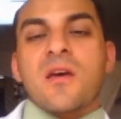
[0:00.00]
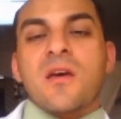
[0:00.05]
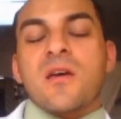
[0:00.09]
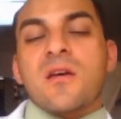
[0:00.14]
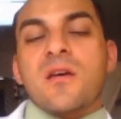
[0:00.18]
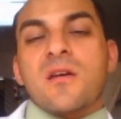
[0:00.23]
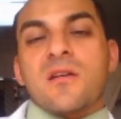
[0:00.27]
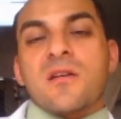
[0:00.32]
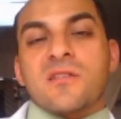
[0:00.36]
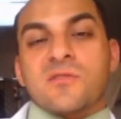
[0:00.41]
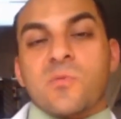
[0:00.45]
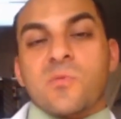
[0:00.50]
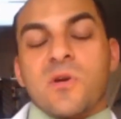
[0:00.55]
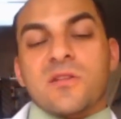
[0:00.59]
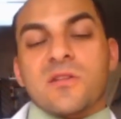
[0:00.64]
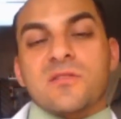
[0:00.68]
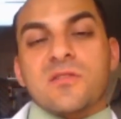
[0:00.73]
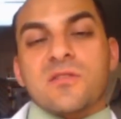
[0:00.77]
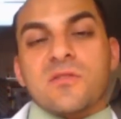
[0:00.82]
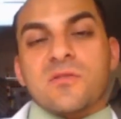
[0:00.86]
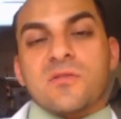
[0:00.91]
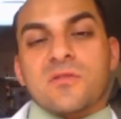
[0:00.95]
as well
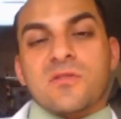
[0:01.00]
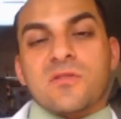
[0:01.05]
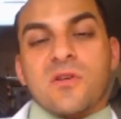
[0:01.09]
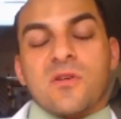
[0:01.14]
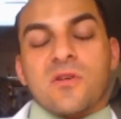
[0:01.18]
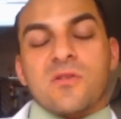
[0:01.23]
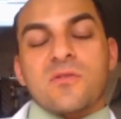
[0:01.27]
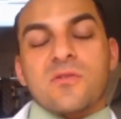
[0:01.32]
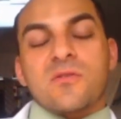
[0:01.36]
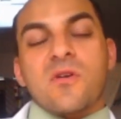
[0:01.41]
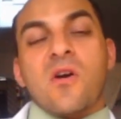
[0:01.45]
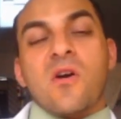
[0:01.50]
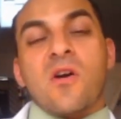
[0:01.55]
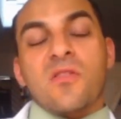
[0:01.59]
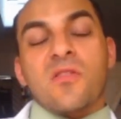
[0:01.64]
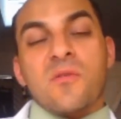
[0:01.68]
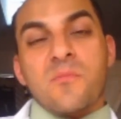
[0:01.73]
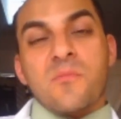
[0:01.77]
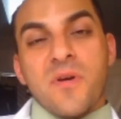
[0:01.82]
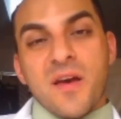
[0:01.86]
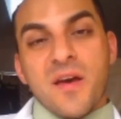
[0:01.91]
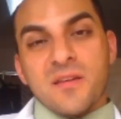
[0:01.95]
too. So all the
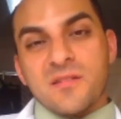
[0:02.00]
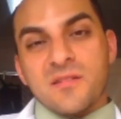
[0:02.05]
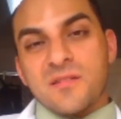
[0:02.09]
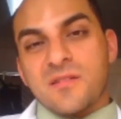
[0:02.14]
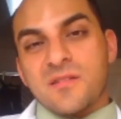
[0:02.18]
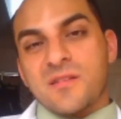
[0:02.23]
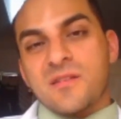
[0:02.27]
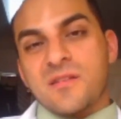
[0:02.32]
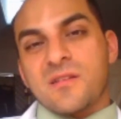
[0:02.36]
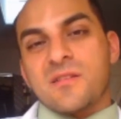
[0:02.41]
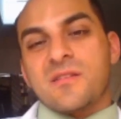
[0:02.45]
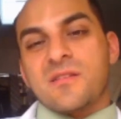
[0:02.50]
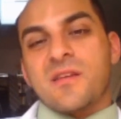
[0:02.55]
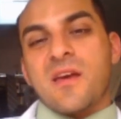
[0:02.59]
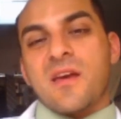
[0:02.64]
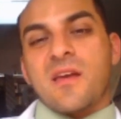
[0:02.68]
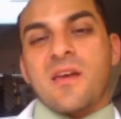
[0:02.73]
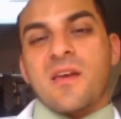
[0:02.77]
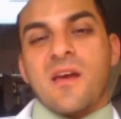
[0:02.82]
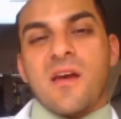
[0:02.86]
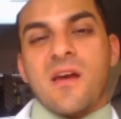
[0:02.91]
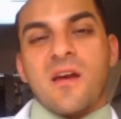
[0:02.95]
best. Take
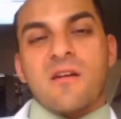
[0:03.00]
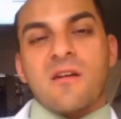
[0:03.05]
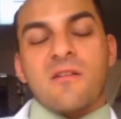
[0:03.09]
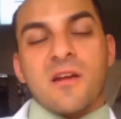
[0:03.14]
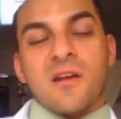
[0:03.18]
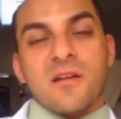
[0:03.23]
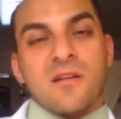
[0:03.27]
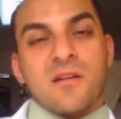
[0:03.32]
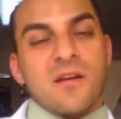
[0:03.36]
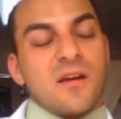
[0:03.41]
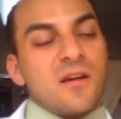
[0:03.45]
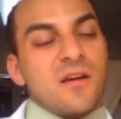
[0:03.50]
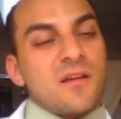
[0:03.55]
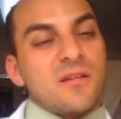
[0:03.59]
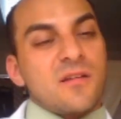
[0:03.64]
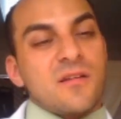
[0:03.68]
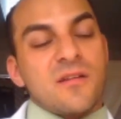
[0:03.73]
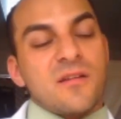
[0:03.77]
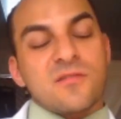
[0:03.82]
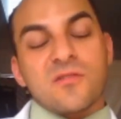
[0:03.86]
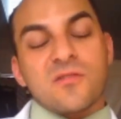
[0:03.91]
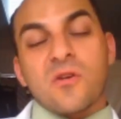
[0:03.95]
care, and uh,
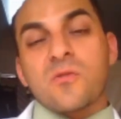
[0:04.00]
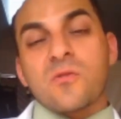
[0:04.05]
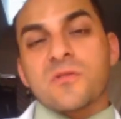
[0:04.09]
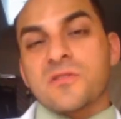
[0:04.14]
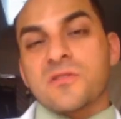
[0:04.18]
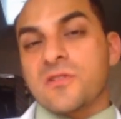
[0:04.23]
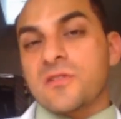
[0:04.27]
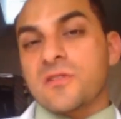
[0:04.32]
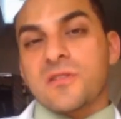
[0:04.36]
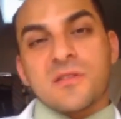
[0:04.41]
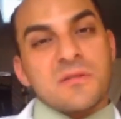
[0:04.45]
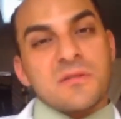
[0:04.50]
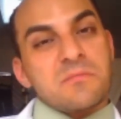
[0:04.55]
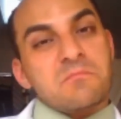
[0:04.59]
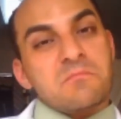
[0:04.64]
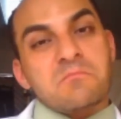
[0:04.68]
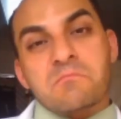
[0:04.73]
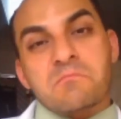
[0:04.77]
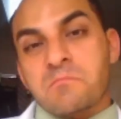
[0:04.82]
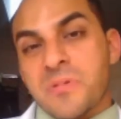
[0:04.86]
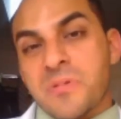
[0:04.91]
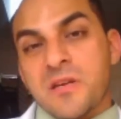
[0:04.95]
as always, just
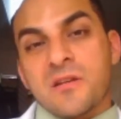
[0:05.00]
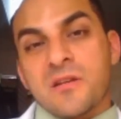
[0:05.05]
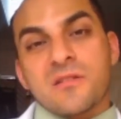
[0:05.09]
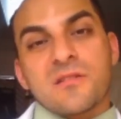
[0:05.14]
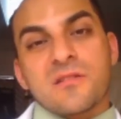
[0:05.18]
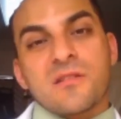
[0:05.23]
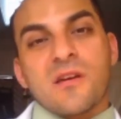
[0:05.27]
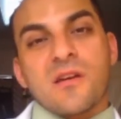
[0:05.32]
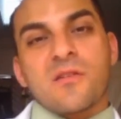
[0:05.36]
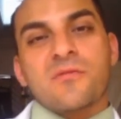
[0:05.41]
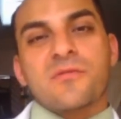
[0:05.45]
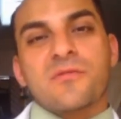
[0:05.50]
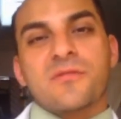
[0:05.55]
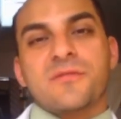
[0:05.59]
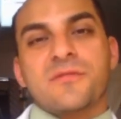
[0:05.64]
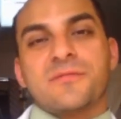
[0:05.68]
be yourself.